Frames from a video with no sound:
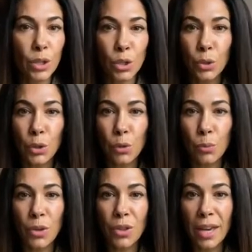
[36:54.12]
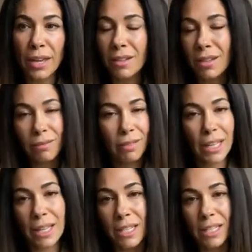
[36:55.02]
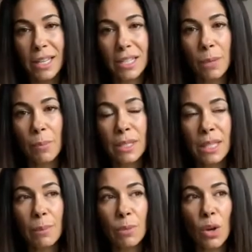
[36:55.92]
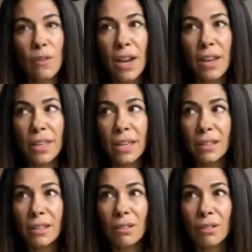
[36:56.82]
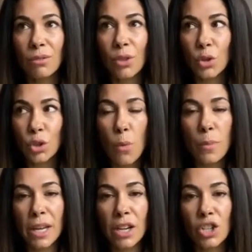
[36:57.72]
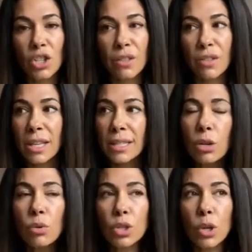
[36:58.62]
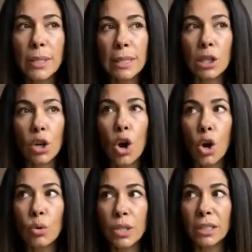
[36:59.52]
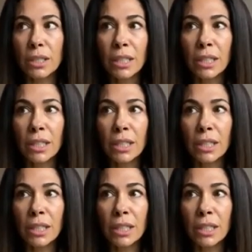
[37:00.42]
to help with that, getting into that deeper sleep. So I found that those combinations of things, and also as Lila got older,